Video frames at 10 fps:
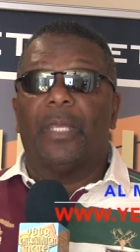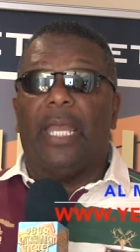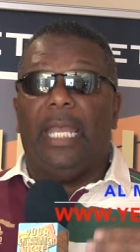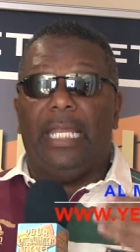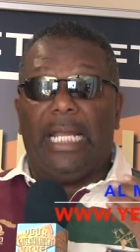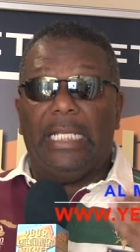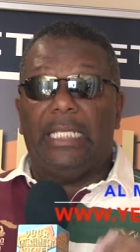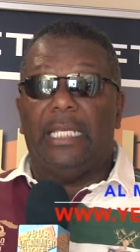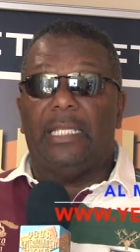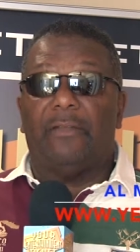and they
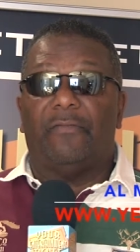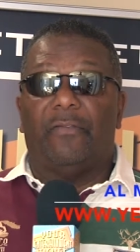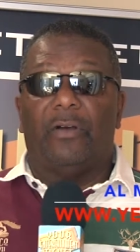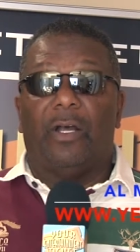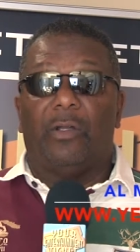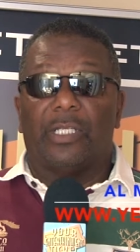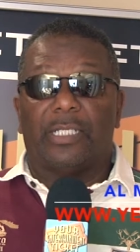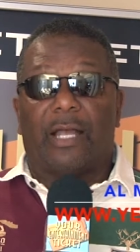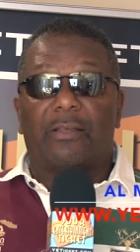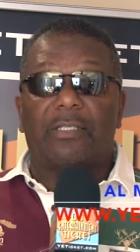did it for, on the
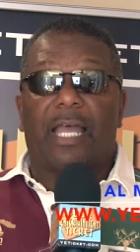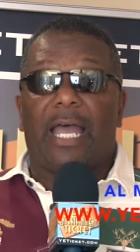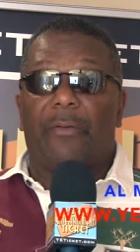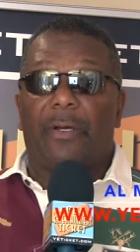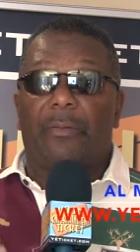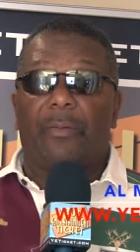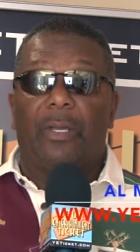south side where